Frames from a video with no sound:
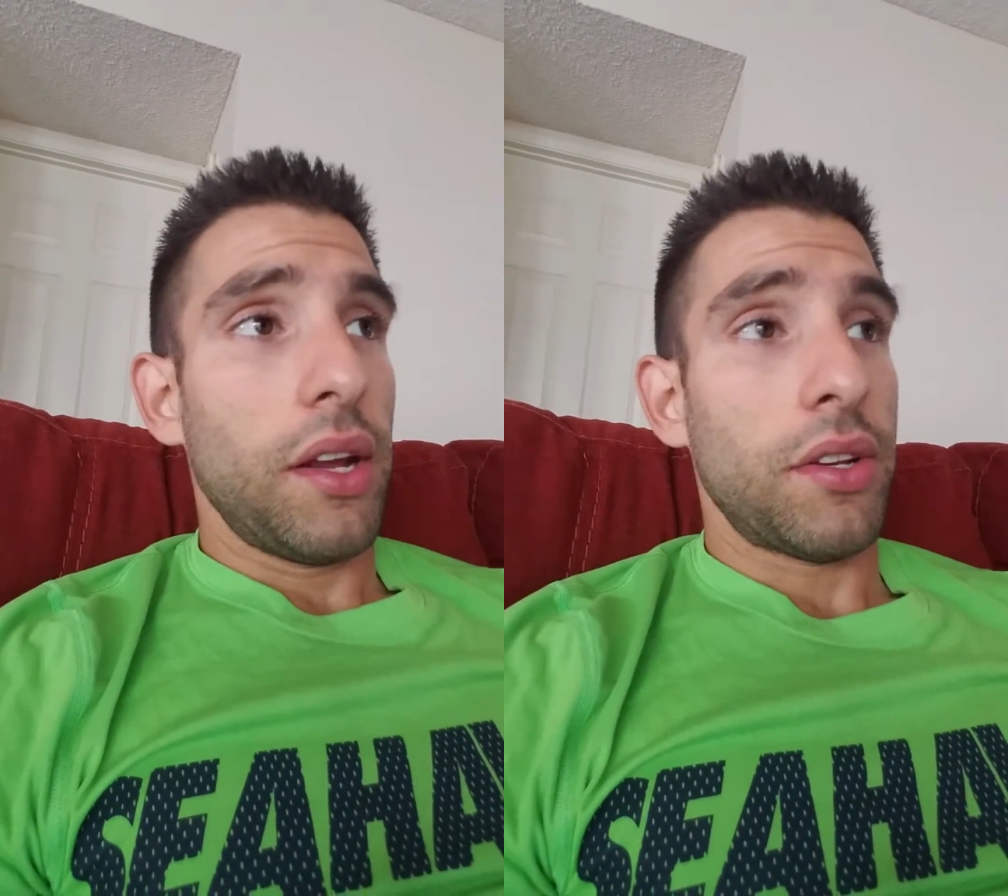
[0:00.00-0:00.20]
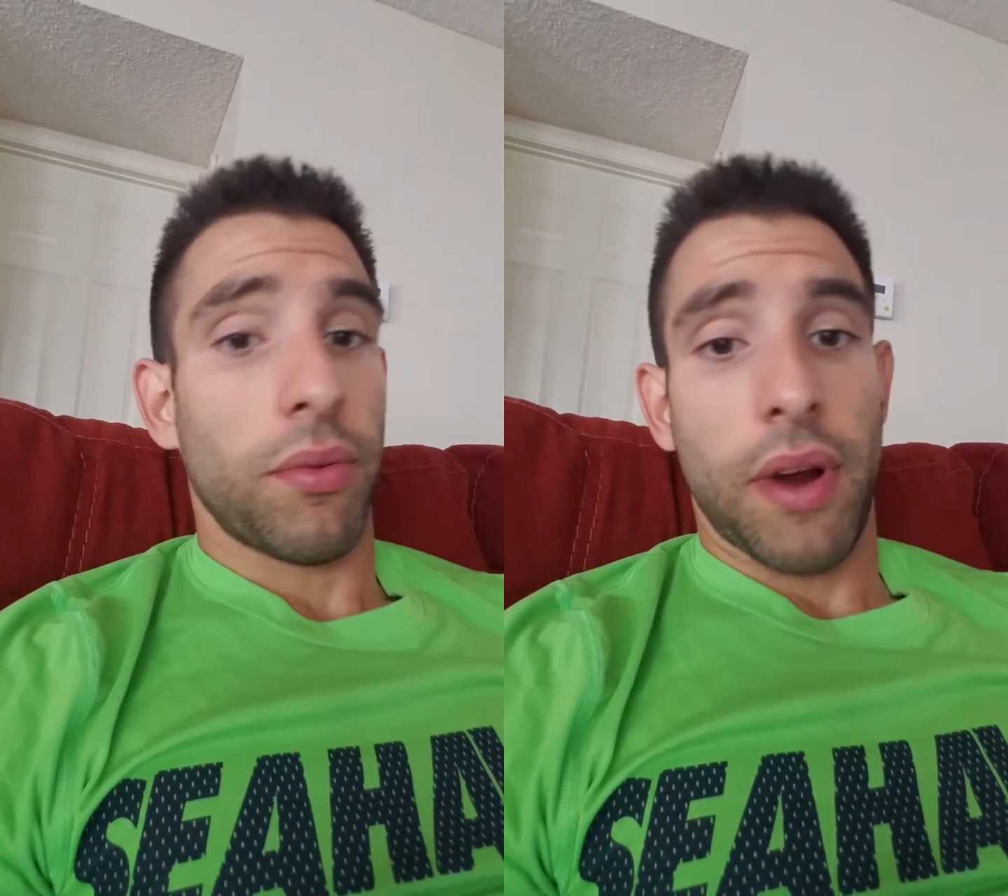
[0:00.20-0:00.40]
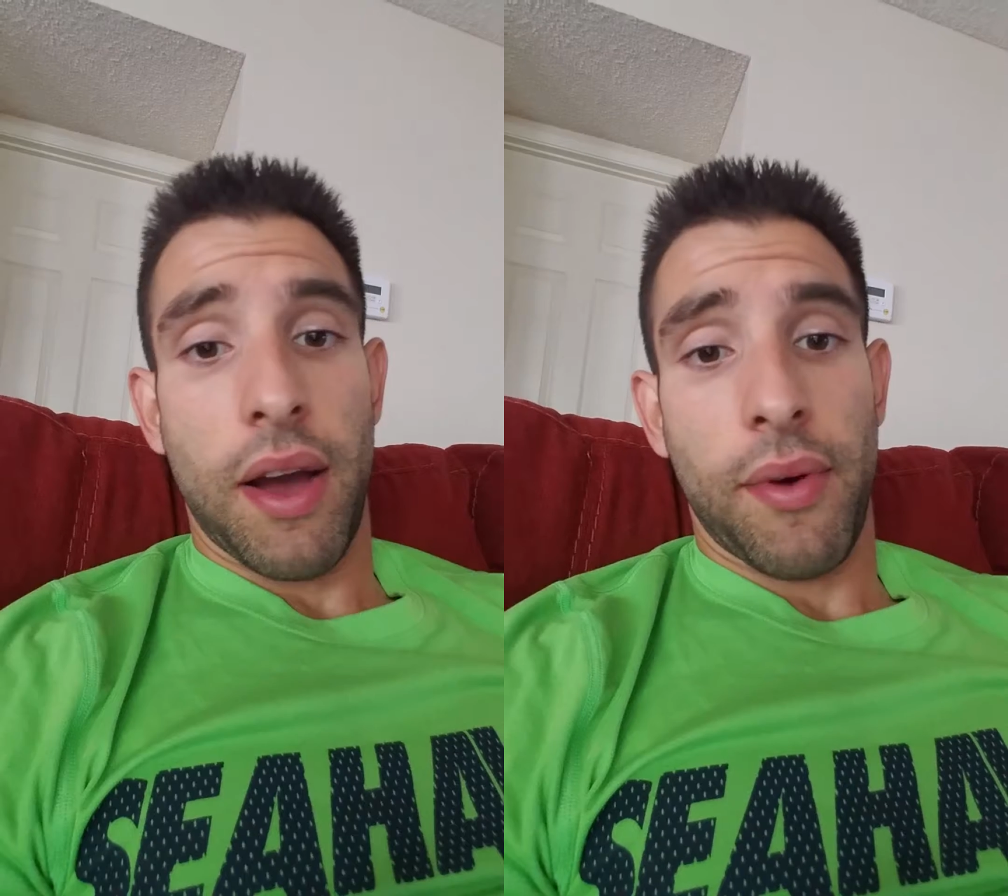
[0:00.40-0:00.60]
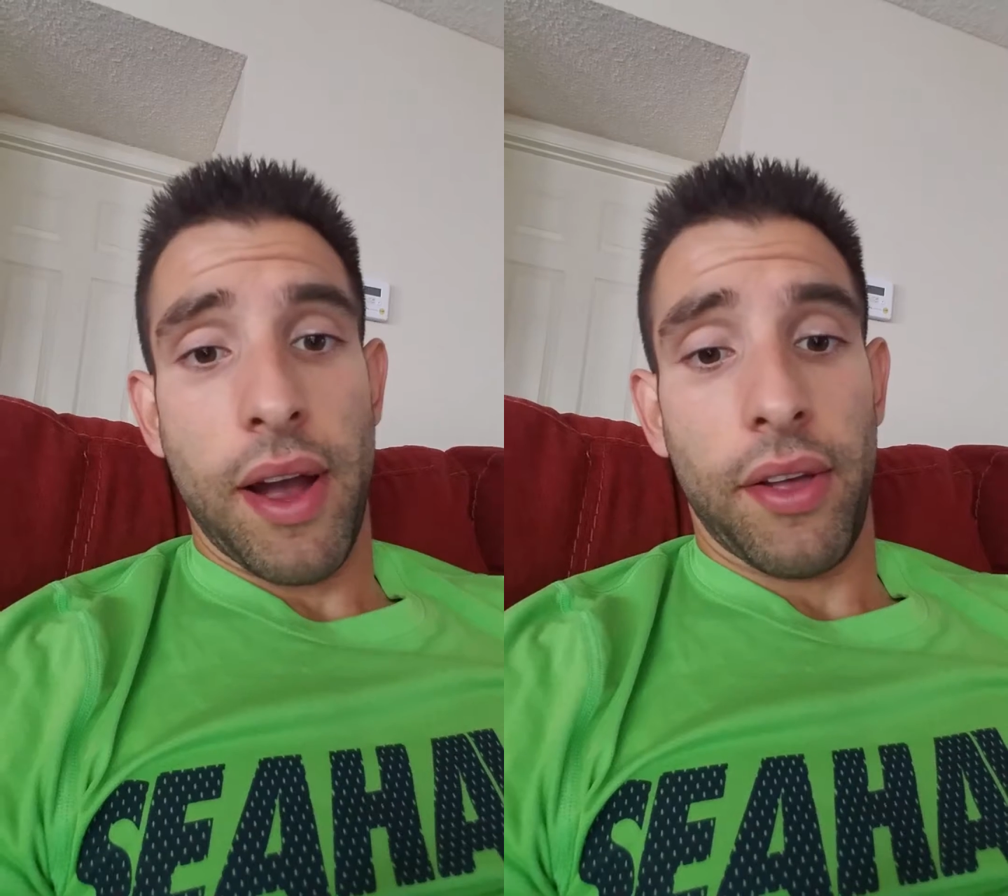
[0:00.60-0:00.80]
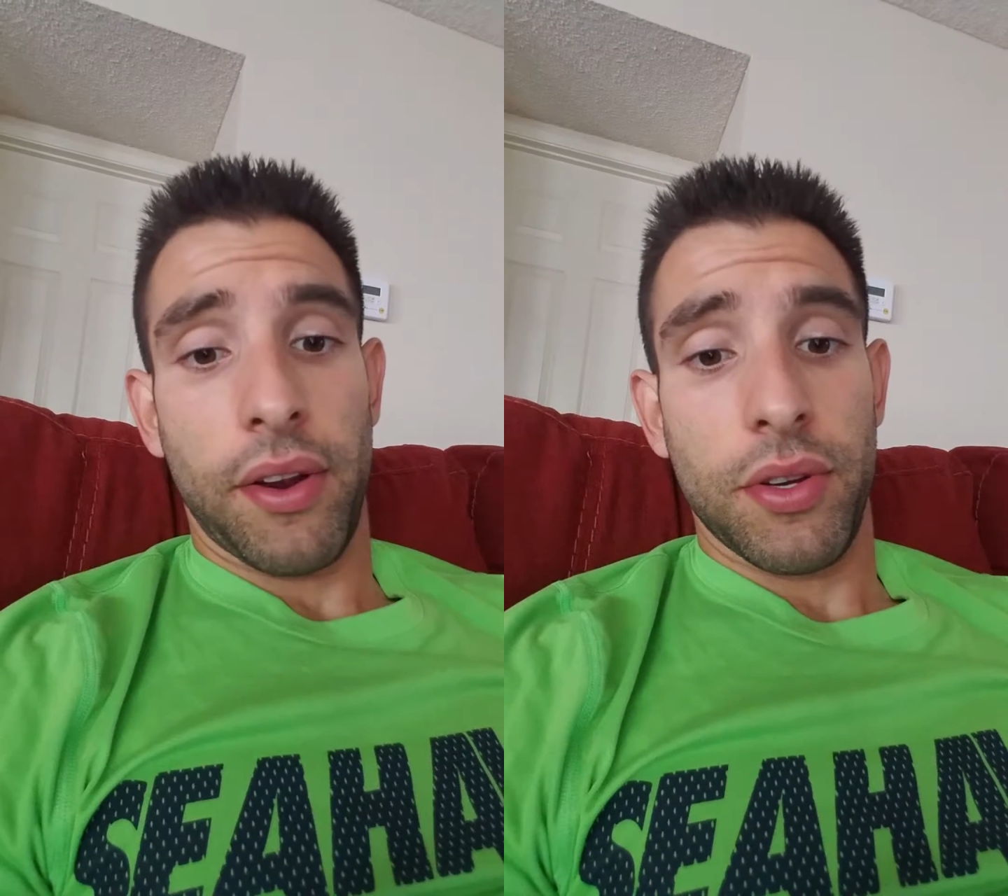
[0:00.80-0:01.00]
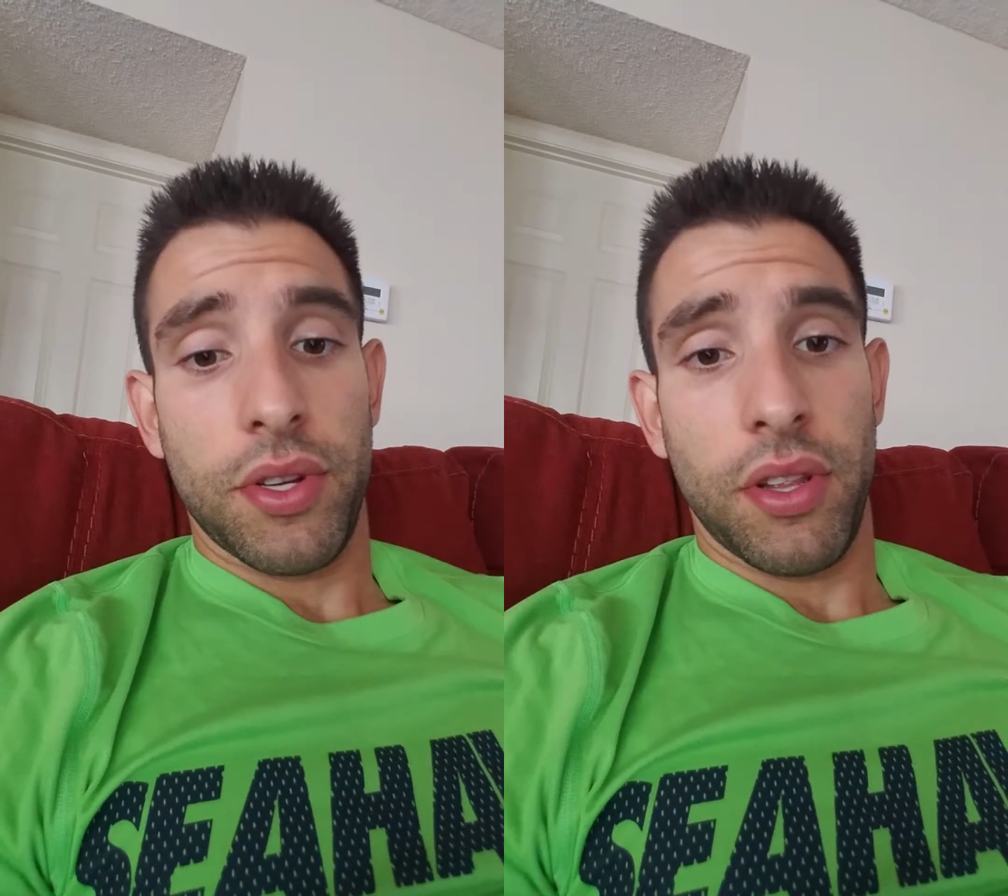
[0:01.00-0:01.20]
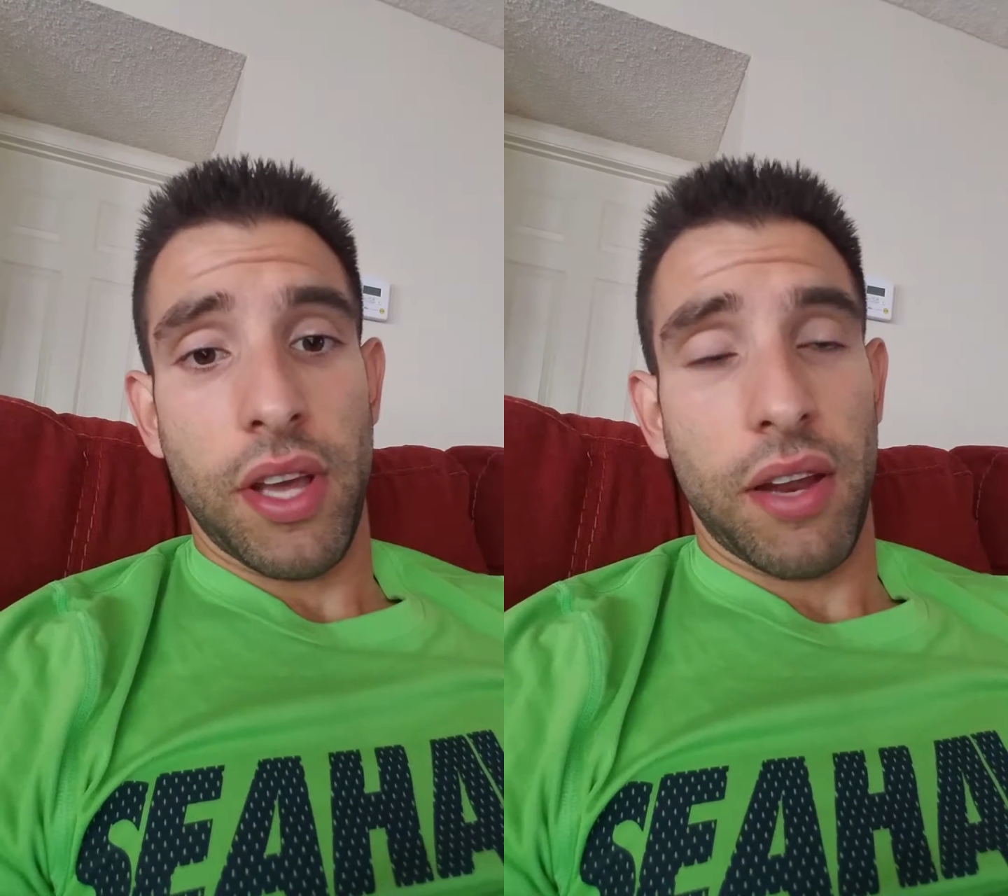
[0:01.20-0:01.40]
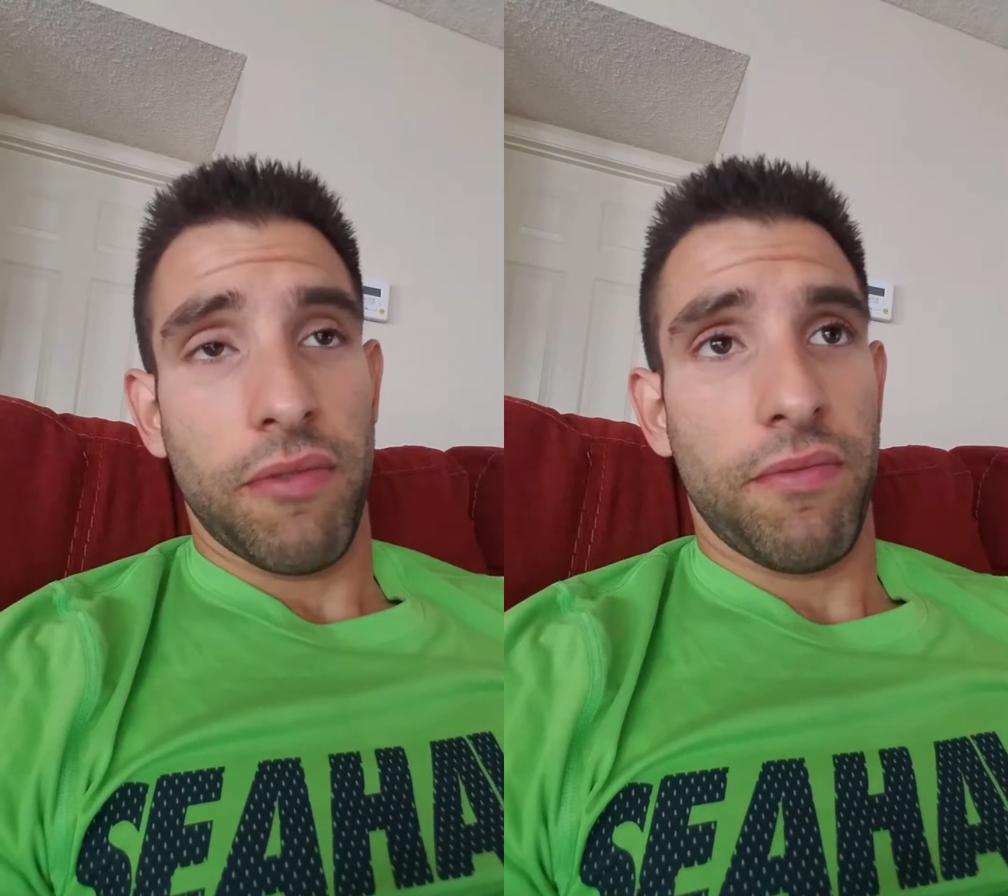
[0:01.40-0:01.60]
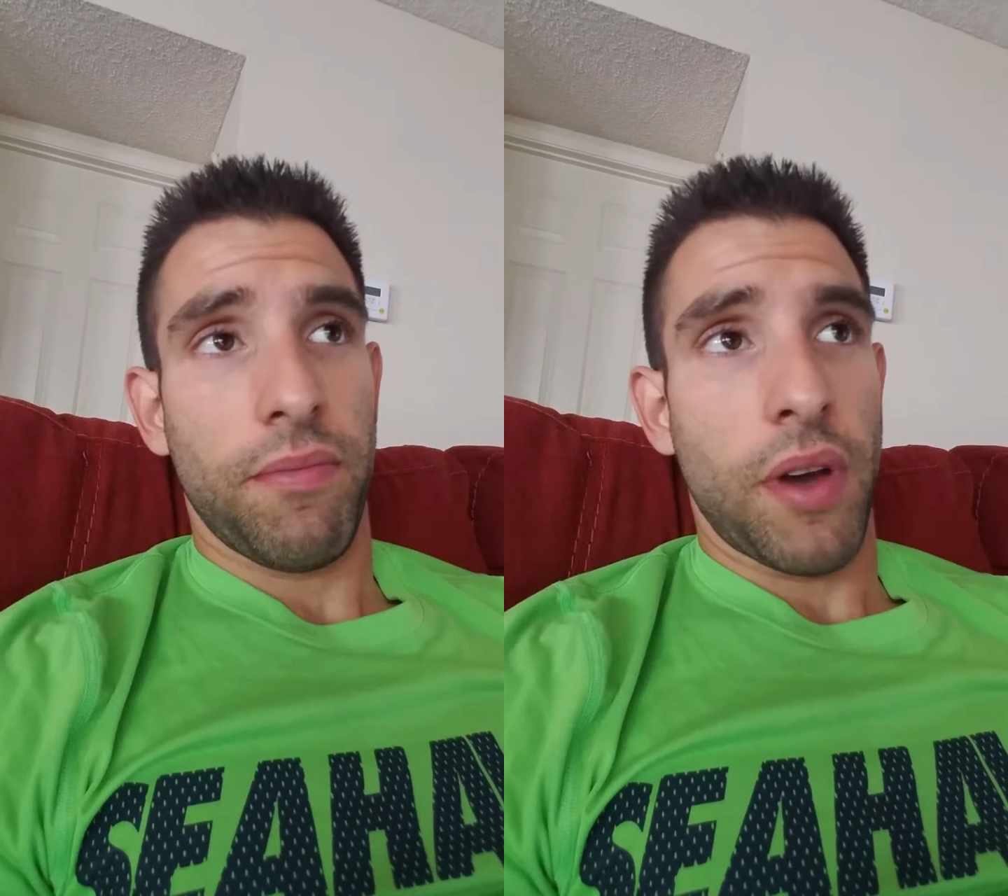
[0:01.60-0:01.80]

to Rottweilers that have